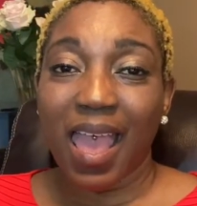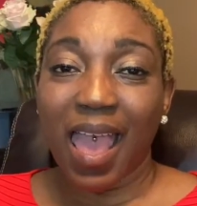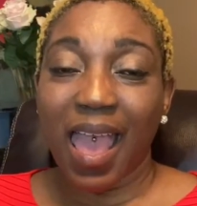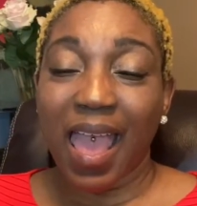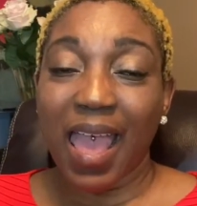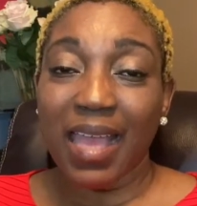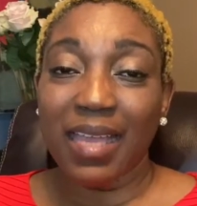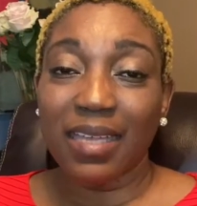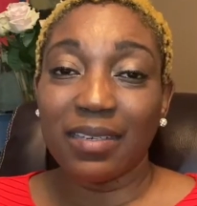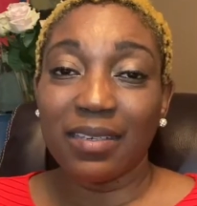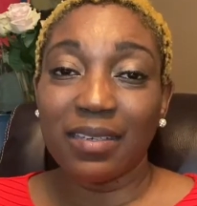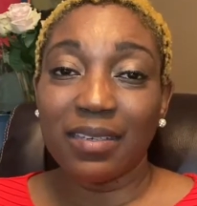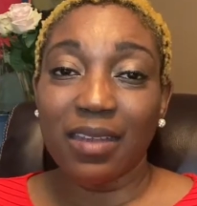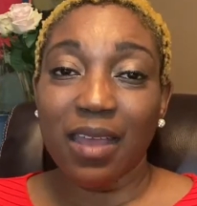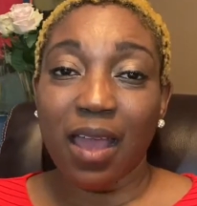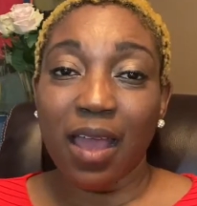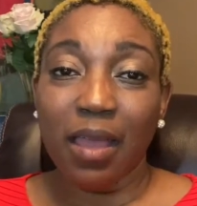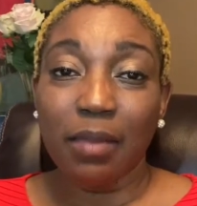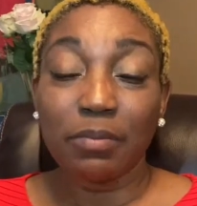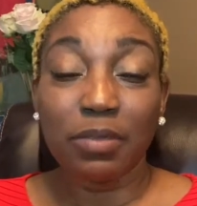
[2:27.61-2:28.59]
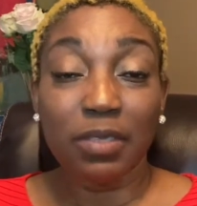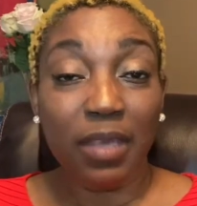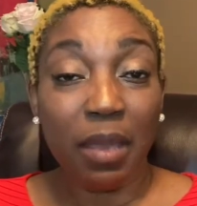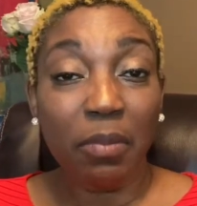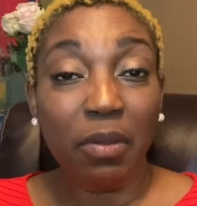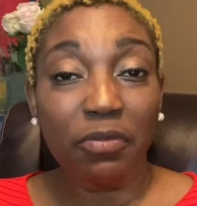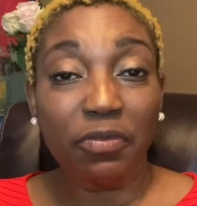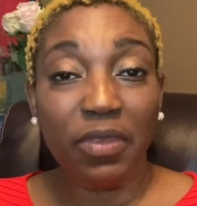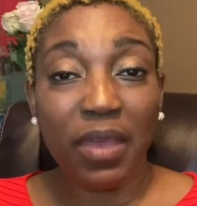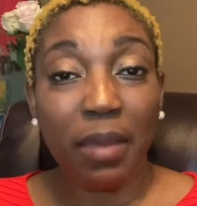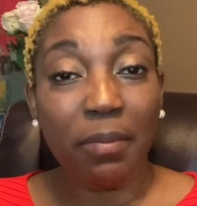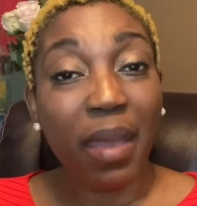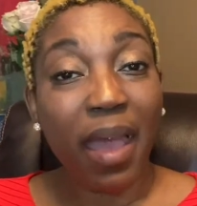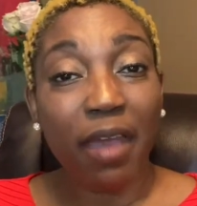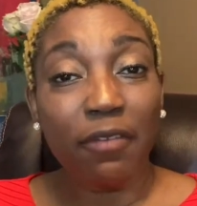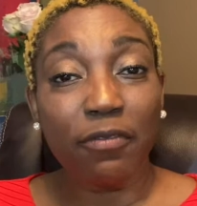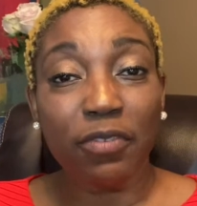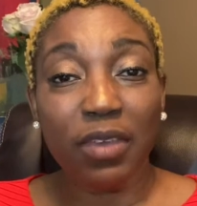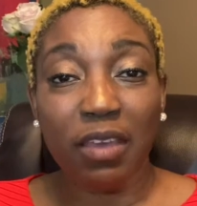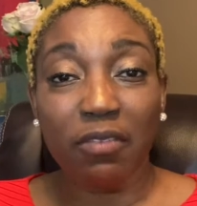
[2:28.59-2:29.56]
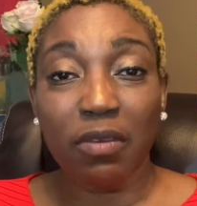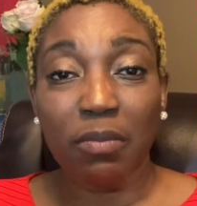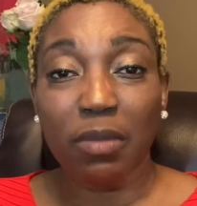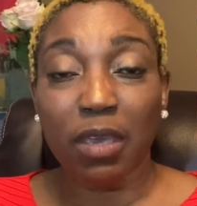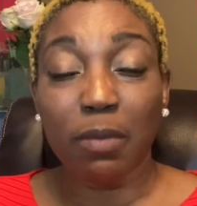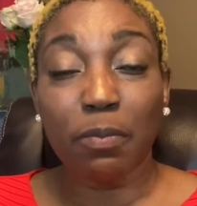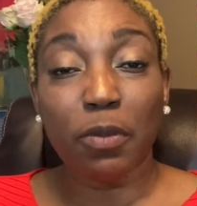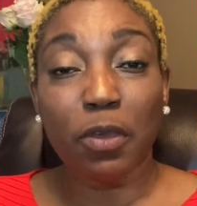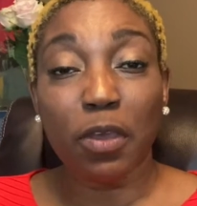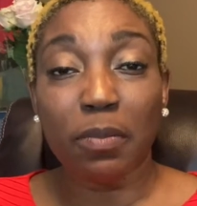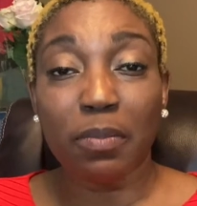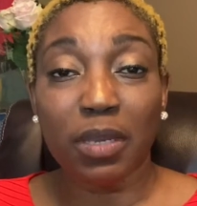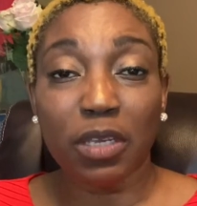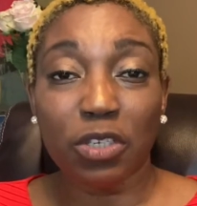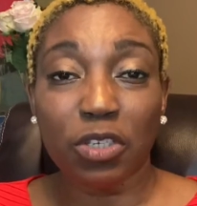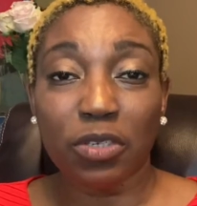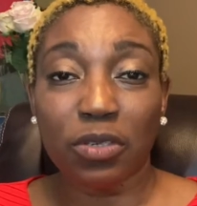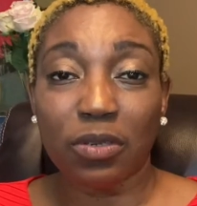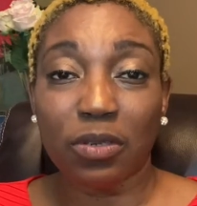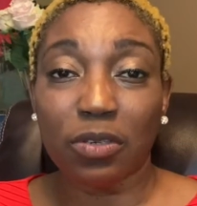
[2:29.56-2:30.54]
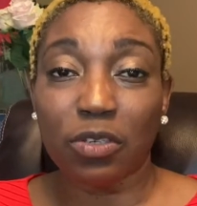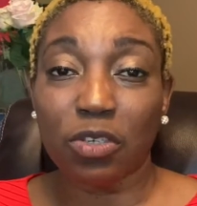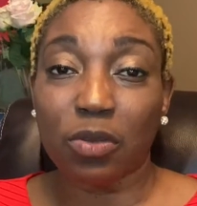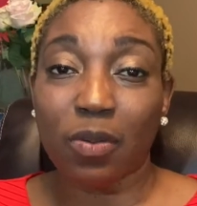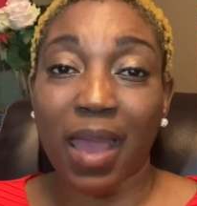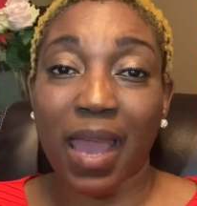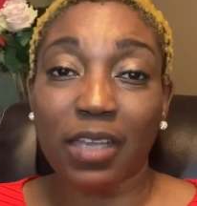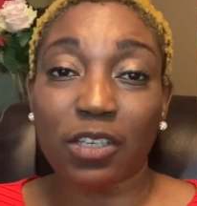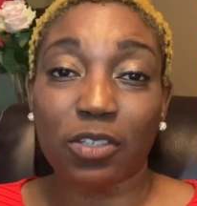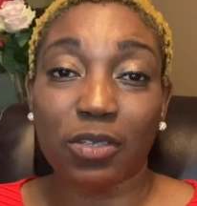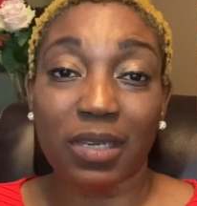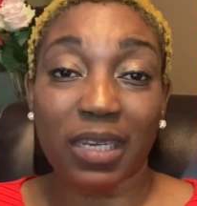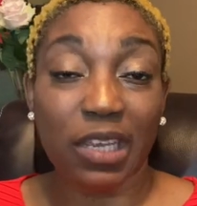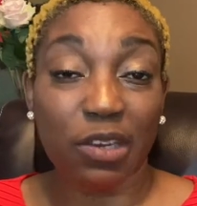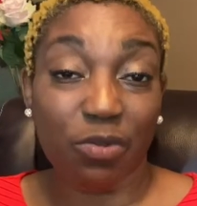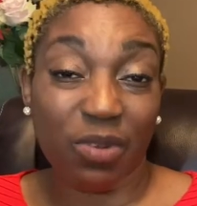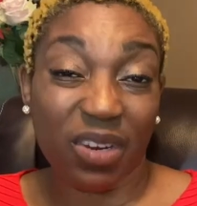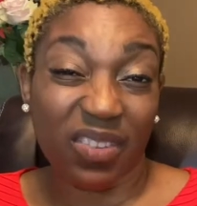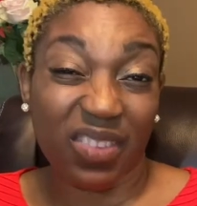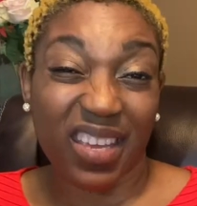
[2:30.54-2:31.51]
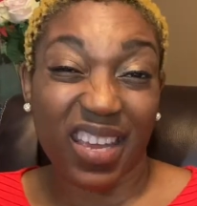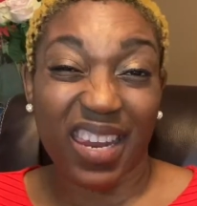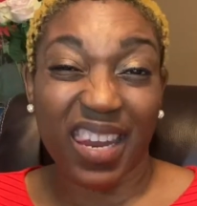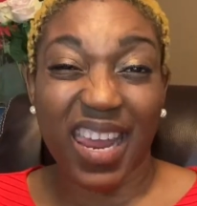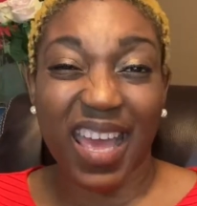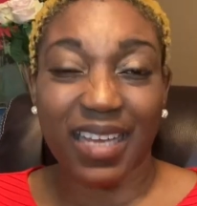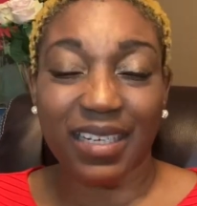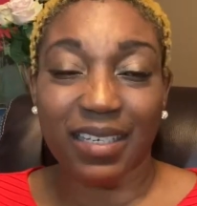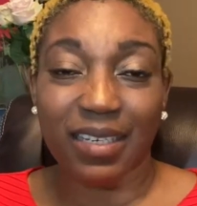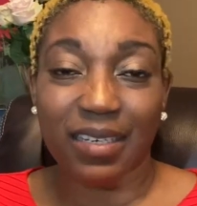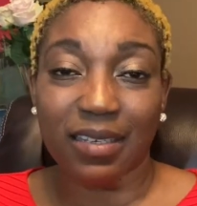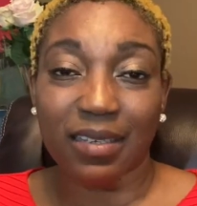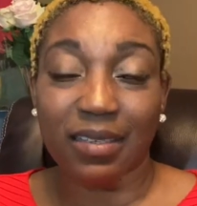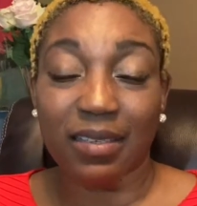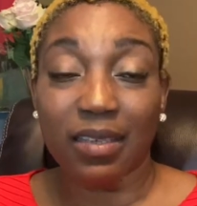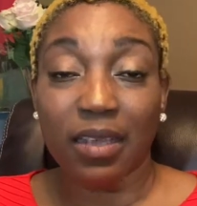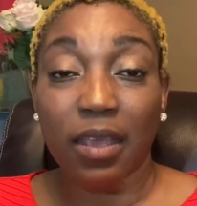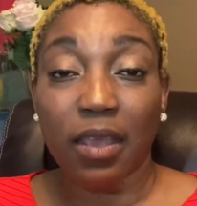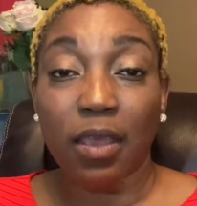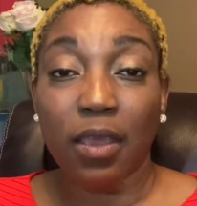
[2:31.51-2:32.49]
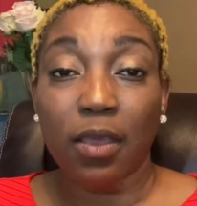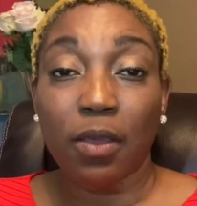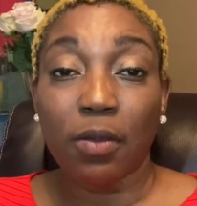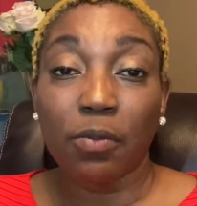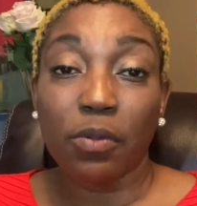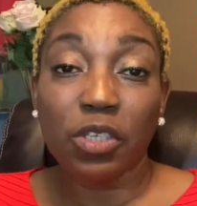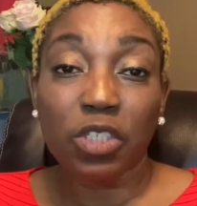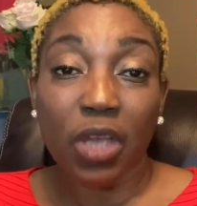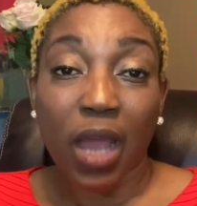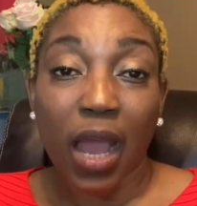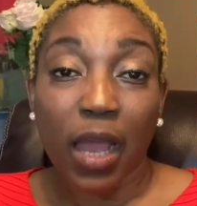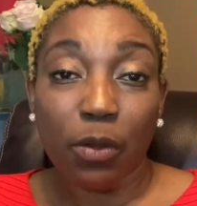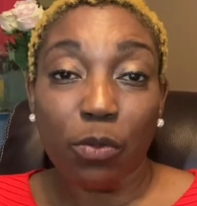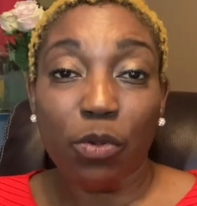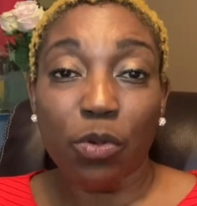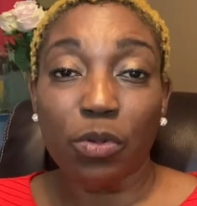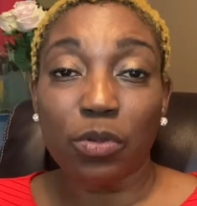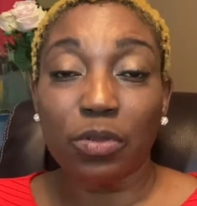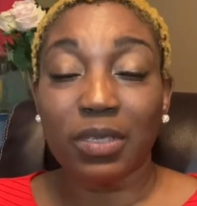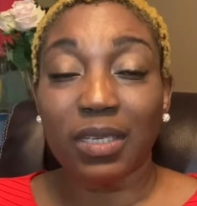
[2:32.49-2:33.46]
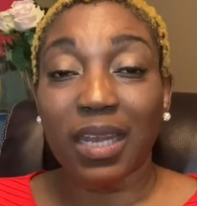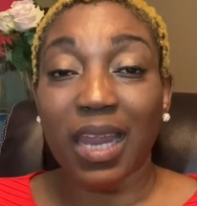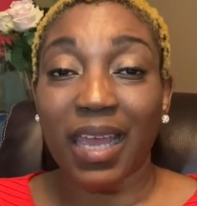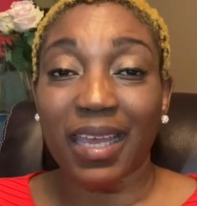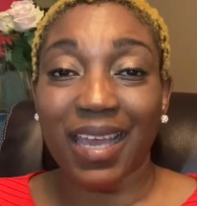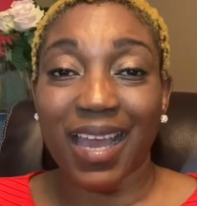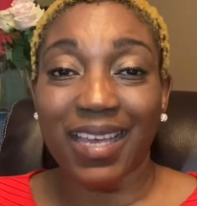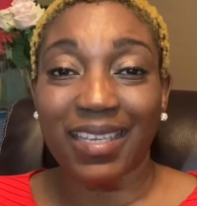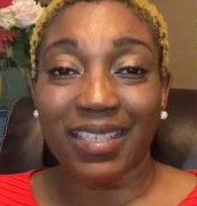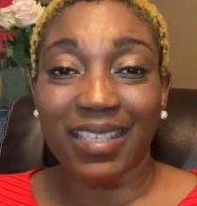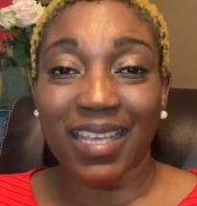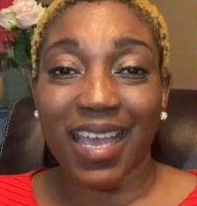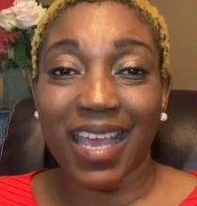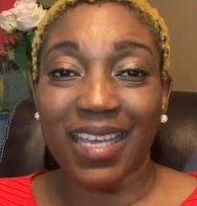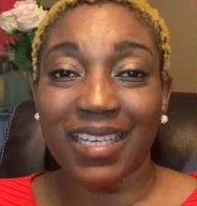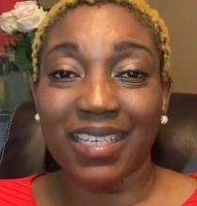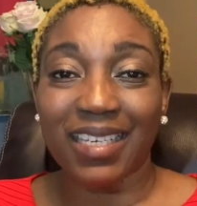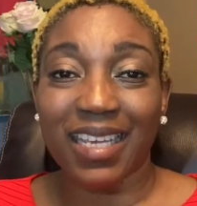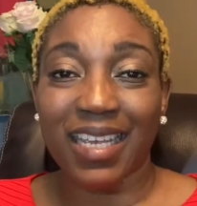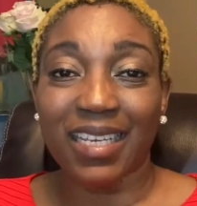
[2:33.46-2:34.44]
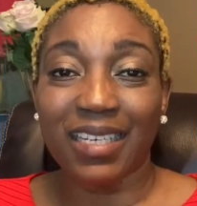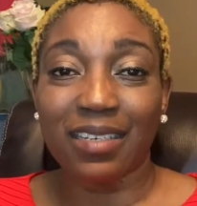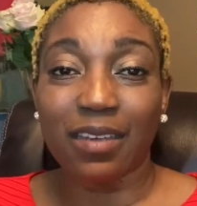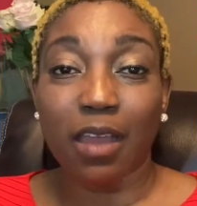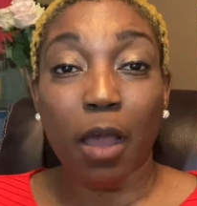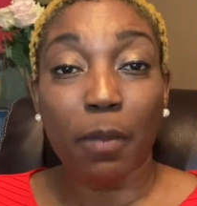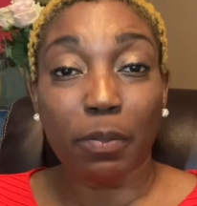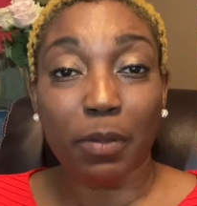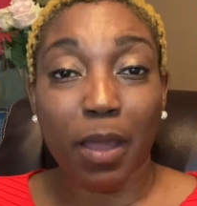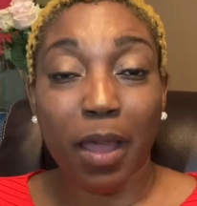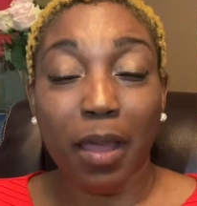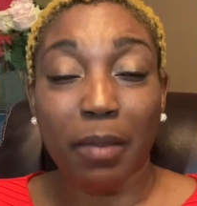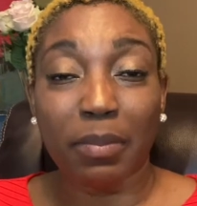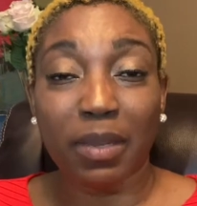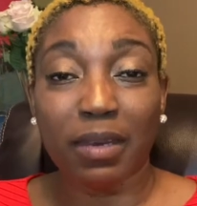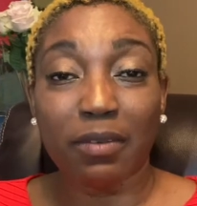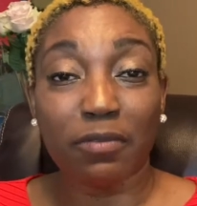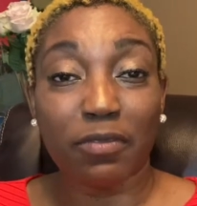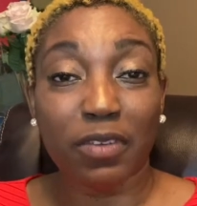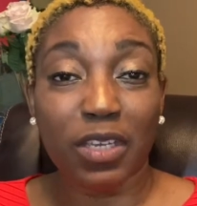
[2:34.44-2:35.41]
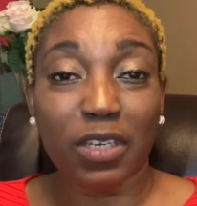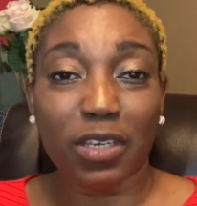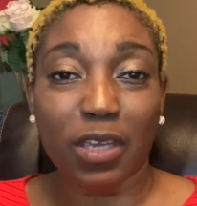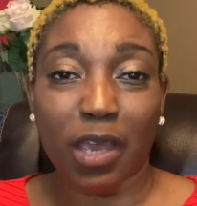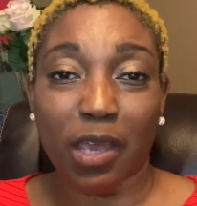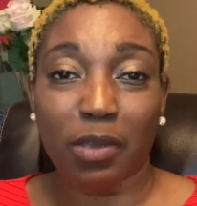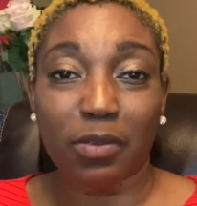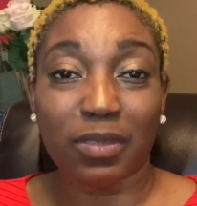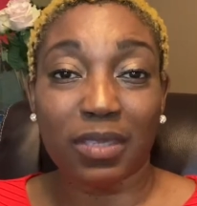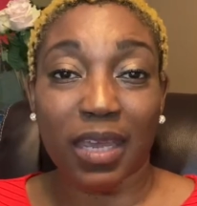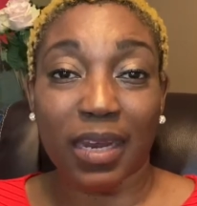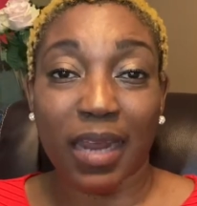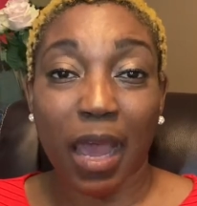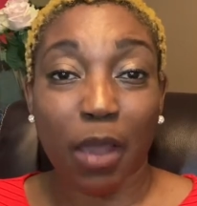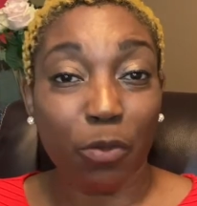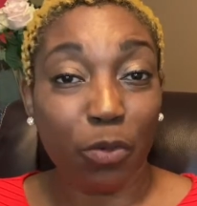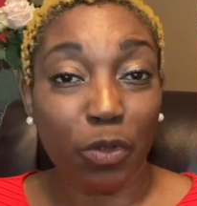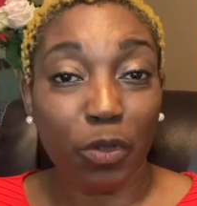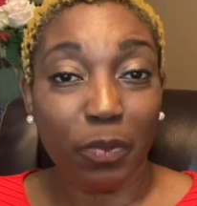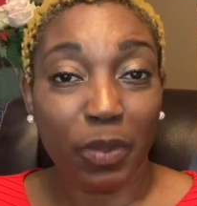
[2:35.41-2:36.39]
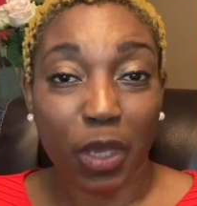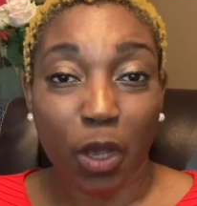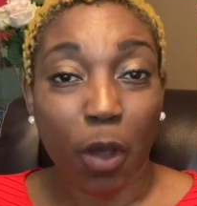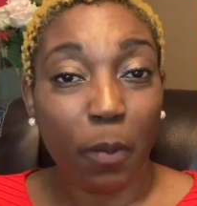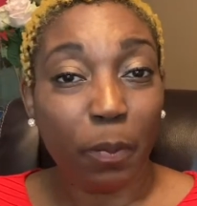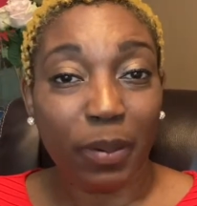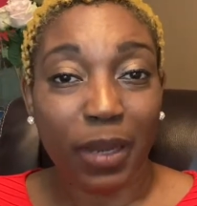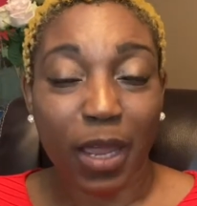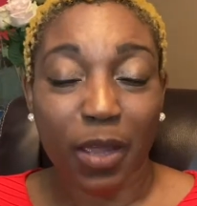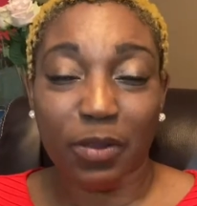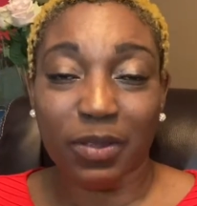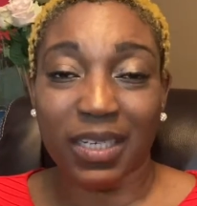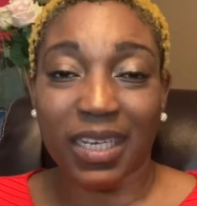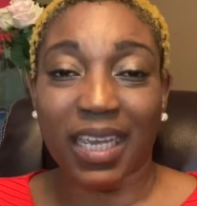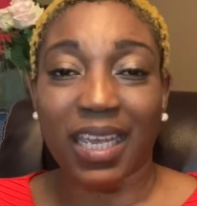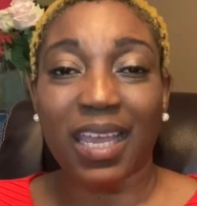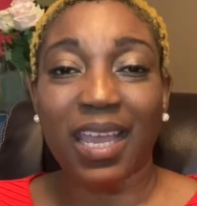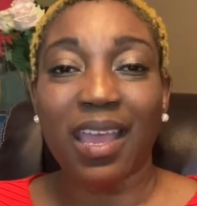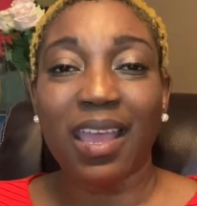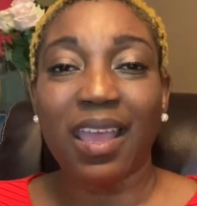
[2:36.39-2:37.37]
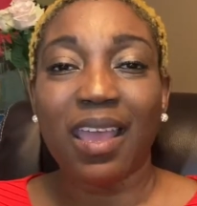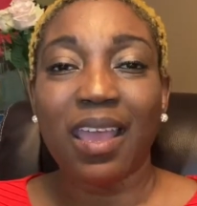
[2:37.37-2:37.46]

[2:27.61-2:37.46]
And some of them have given me permission to actually read their letters, which I would, like I said, in upcoming videos that I will be uploading.